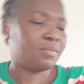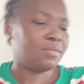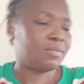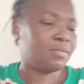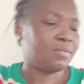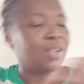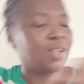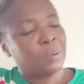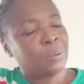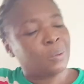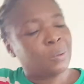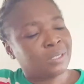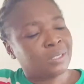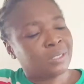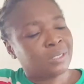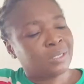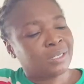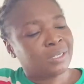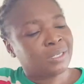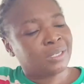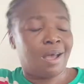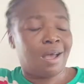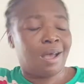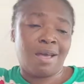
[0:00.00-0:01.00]
I was like,
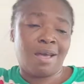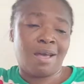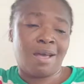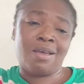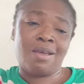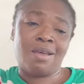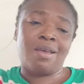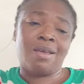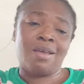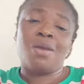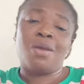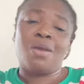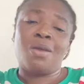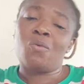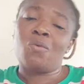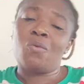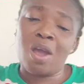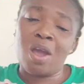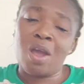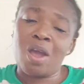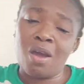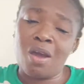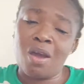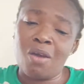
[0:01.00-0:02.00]

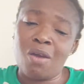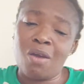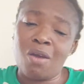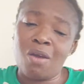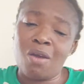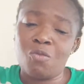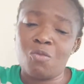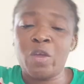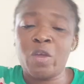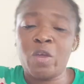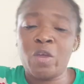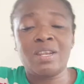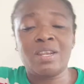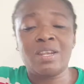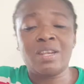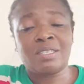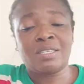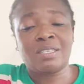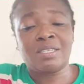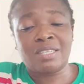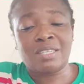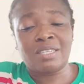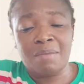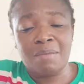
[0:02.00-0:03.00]
well, with this
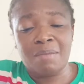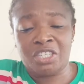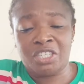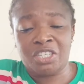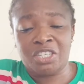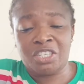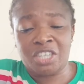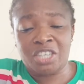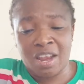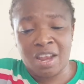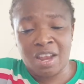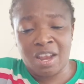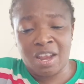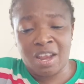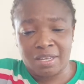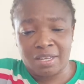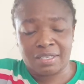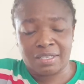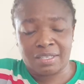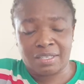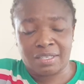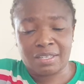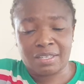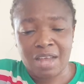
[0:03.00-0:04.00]
name, Janet,
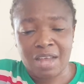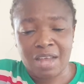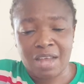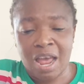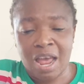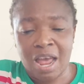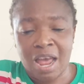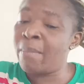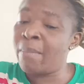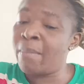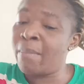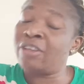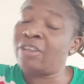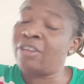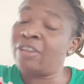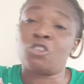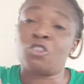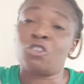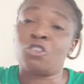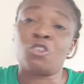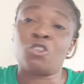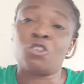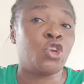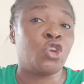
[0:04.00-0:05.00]
I might
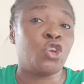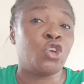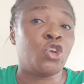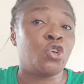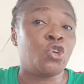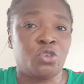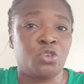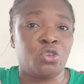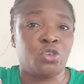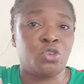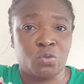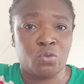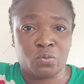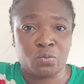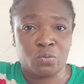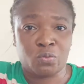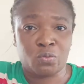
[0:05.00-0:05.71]
not know you.